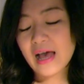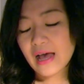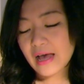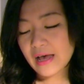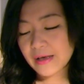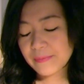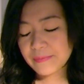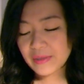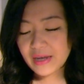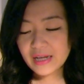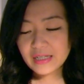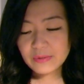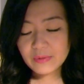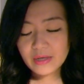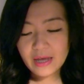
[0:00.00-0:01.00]
The
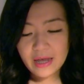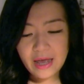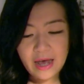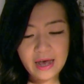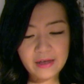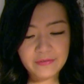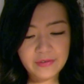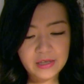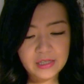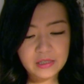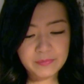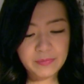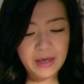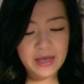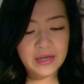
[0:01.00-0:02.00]
next one I have is
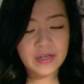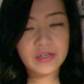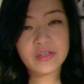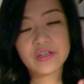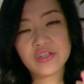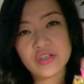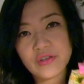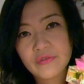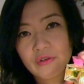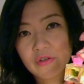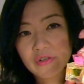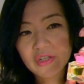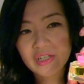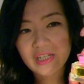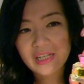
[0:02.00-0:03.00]
by
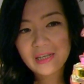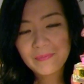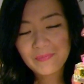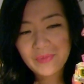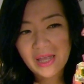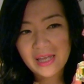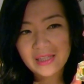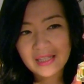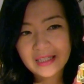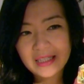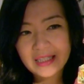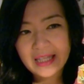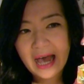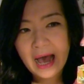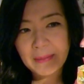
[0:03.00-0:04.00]
Givenchy, and this
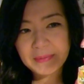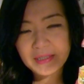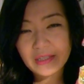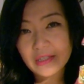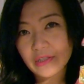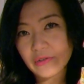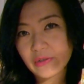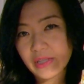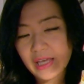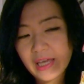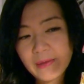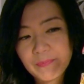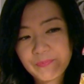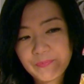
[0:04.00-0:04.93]
is absolutely